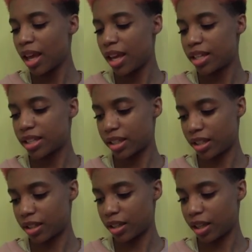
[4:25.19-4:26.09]
It's
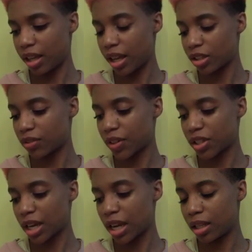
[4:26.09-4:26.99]
a extra
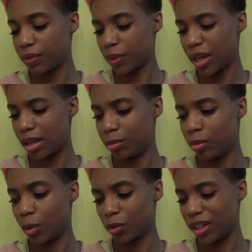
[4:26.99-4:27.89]
virgin olive oil and
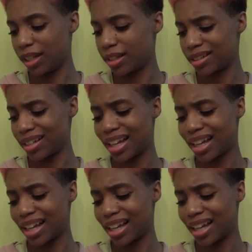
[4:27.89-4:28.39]
moringa.